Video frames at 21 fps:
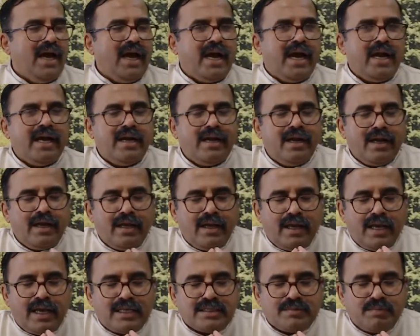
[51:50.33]
And
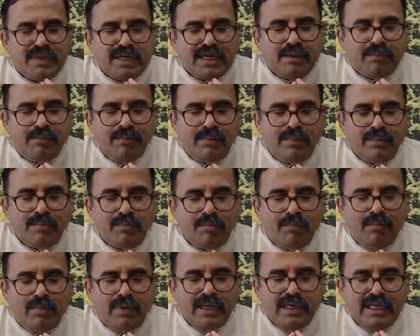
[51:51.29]
he
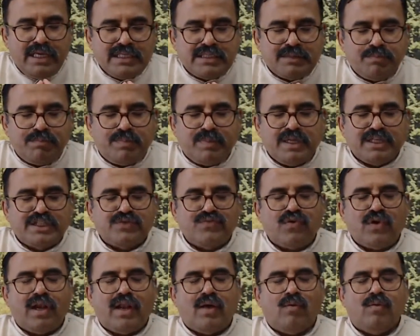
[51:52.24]
is
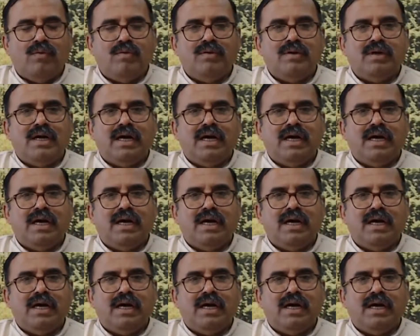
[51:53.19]
blissful now.